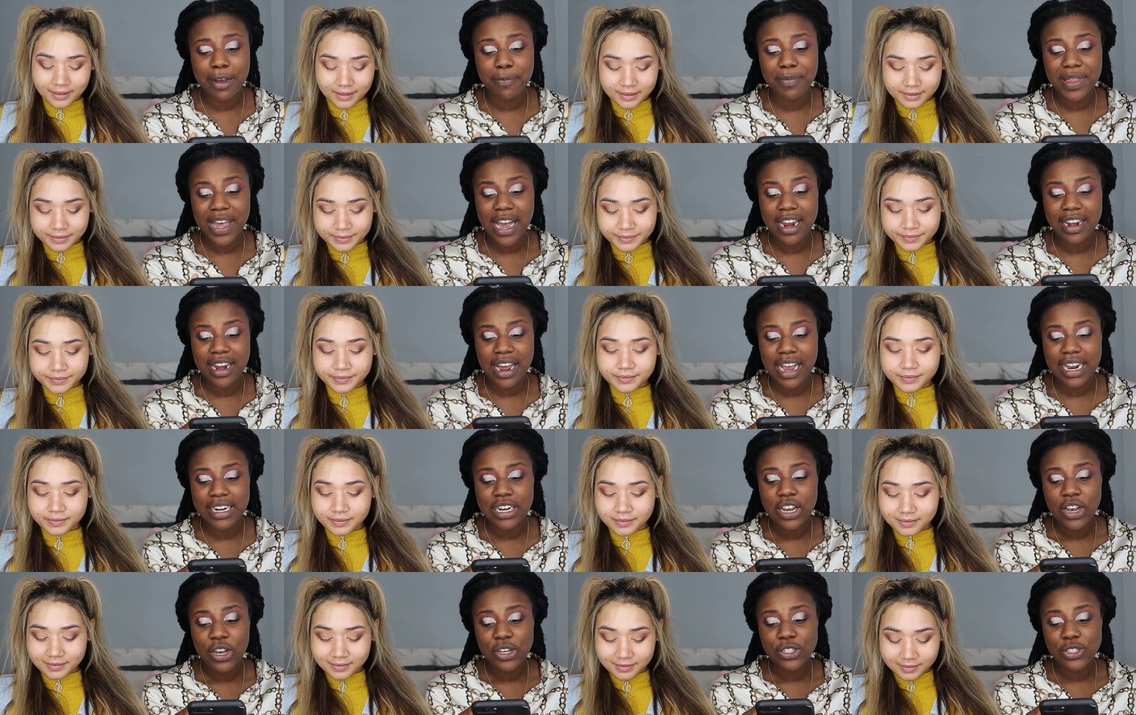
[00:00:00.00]
Speaker 1: it up that
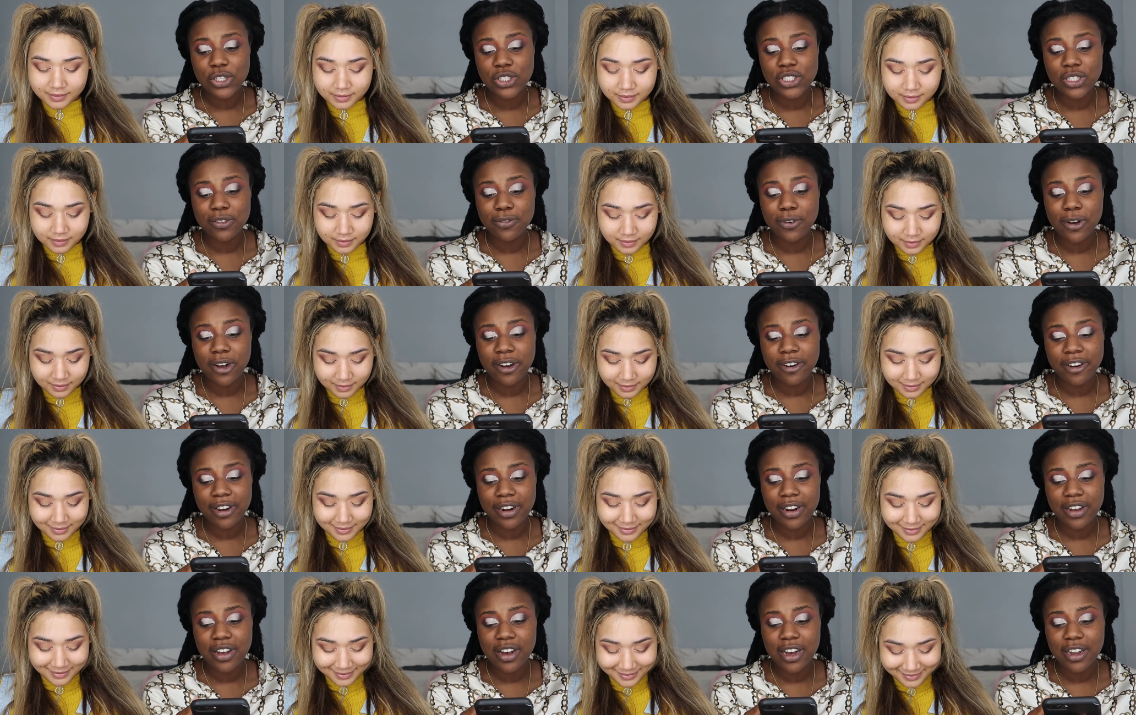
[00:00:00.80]
night. Searching for a
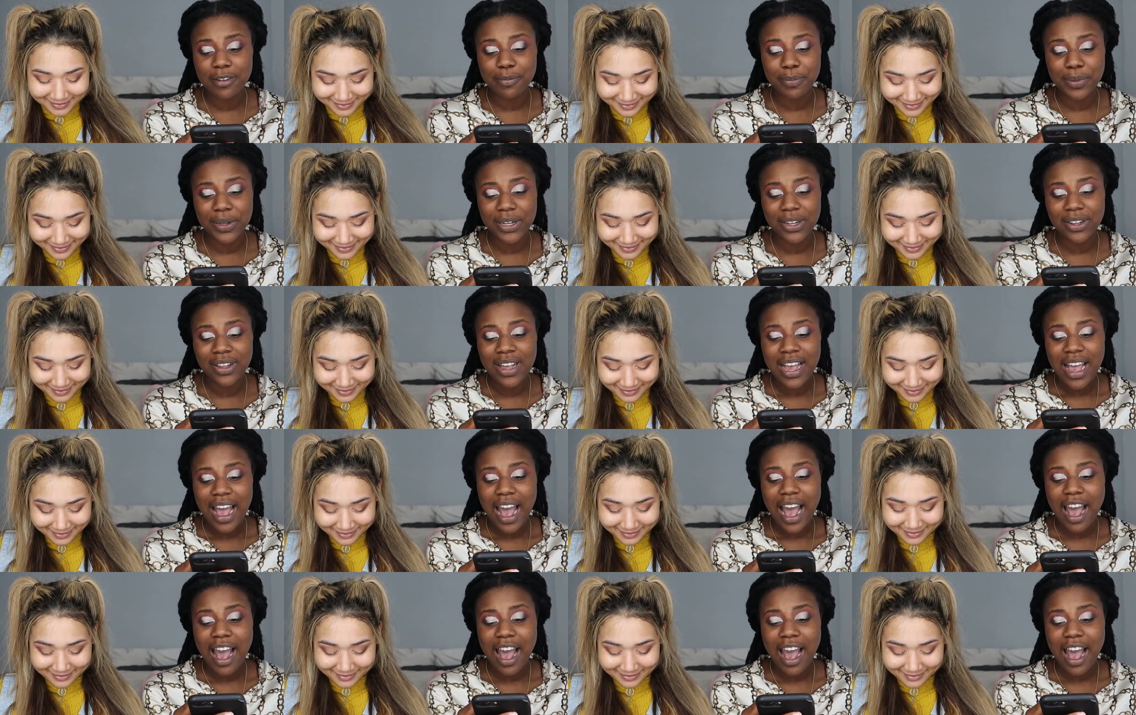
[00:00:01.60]
credit card bill,